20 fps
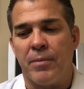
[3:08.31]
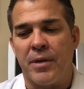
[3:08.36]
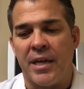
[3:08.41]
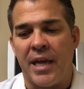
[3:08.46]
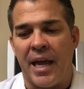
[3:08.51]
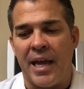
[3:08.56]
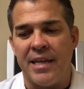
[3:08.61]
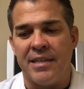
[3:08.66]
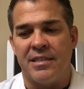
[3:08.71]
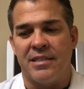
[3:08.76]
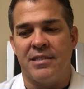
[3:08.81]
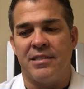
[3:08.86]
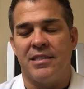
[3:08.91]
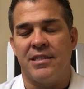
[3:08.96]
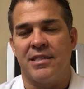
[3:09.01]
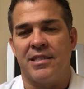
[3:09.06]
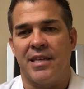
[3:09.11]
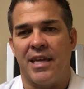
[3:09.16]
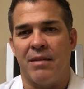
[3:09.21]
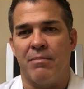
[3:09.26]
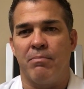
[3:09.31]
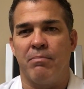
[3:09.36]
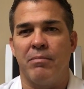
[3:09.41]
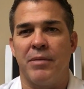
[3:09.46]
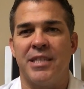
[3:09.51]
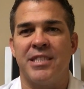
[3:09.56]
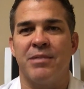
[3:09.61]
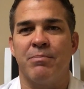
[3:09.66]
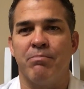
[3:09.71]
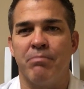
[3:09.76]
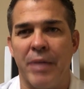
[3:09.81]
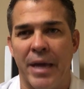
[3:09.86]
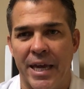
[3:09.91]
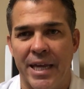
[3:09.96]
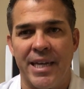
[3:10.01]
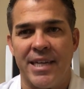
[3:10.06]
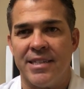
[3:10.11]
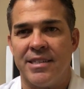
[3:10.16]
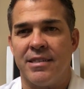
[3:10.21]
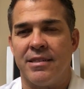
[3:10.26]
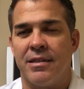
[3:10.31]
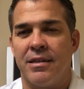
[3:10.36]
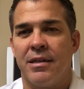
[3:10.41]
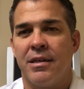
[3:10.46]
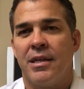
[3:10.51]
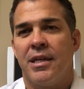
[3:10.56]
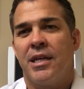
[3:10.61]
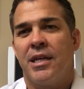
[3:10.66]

cases just get mismanaged,